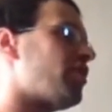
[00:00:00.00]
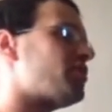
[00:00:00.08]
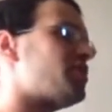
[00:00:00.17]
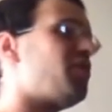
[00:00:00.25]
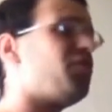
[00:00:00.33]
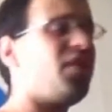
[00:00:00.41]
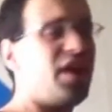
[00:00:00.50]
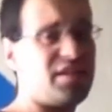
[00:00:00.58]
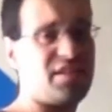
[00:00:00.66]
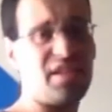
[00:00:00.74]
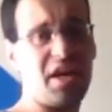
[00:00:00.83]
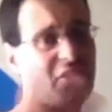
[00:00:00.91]
Well,
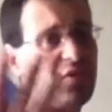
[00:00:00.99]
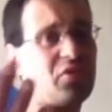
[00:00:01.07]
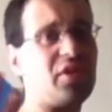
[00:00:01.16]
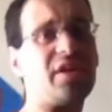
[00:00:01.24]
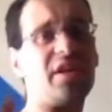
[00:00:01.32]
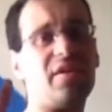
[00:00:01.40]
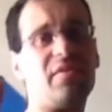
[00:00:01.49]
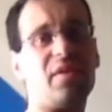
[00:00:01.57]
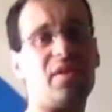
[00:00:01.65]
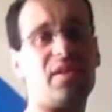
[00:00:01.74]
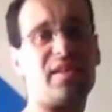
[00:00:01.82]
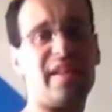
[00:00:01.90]
I just wanna have
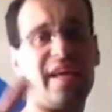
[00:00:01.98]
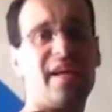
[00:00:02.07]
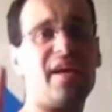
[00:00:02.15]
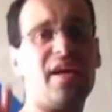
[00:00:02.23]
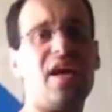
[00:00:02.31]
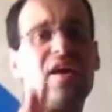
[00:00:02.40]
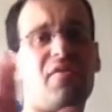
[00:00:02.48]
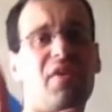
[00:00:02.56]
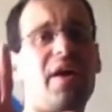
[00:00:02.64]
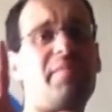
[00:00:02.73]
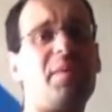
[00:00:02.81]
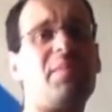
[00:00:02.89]
some fun. See, I don't
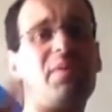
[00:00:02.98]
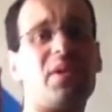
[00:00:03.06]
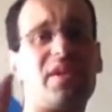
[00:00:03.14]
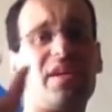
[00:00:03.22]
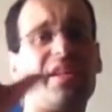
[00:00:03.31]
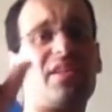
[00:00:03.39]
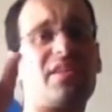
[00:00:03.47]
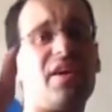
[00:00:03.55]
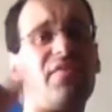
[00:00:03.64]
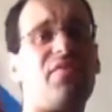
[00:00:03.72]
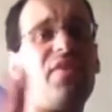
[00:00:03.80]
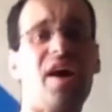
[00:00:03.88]
agree with it. Like,
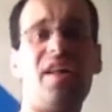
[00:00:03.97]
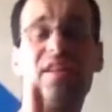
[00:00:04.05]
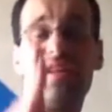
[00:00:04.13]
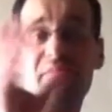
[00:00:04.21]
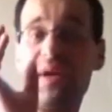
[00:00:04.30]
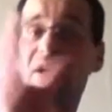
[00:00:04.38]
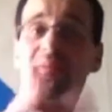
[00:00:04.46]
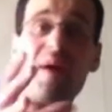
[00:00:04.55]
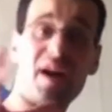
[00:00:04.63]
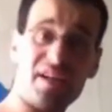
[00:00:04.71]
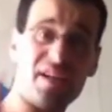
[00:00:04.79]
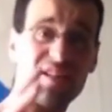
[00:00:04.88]
why people
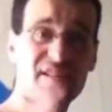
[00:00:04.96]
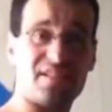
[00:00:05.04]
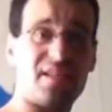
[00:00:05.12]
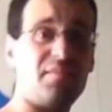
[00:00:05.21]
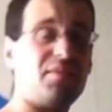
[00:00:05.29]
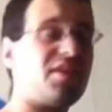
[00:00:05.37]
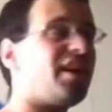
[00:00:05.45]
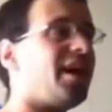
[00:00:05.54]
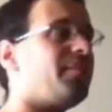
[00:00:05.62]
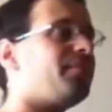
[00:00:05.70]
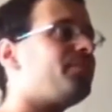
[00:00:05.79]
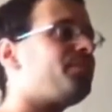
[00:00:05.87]
cannot have fun
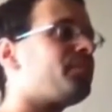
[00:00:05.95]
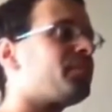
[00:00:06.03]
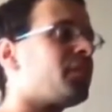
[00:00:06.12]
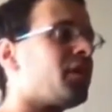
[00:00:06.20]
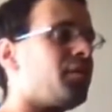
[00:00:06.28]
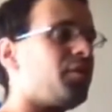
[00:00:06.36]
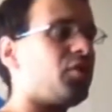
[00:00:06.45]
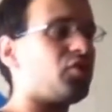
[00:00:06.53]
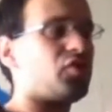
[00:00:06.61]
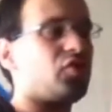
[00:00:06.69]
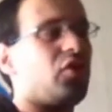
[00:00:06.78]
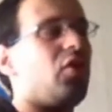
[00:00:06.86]
and make money at the
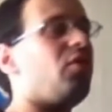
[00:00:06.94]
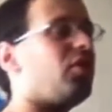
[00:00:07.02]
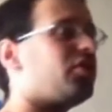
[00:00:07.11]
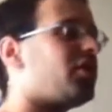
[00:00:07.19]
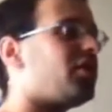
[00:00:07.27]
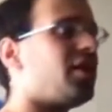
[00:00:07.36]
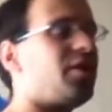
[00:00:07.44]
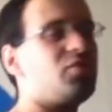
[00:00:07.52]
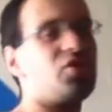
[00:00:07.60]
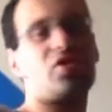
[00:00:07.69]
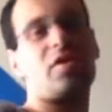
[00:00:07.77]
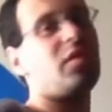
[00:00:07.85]
same time?
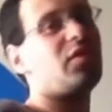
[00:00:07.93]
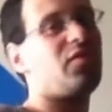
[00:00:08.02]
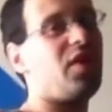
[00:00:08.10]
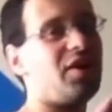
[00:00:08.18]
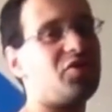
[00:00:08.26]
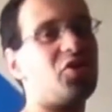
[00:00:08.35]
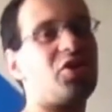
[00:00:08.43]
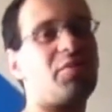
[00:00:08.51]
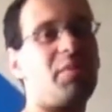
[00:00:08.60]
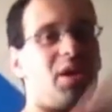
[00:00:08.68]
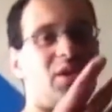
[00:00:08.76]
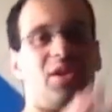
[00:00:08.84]
Because you know
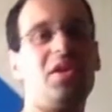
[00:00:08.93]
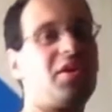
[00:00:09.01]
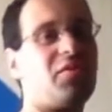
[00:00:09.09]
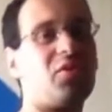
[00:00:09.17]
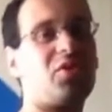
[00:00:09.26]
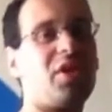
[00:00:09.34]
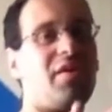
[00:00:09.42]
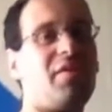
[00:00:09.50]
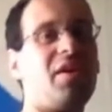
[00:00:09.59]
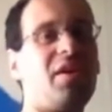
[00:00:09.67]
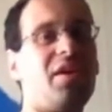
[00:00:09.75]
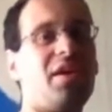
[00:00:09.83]
what? Here I'm just having
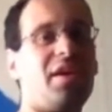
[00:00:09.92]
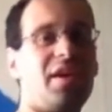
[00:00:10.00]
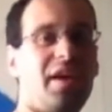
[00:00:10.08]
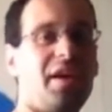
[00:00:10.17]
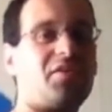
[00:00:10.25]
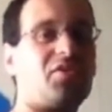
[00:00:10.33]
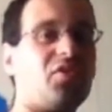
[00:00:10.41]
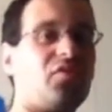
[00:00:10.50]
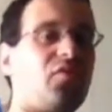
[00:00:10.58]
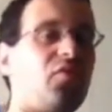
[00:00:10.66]
fun, drinking malt liquor,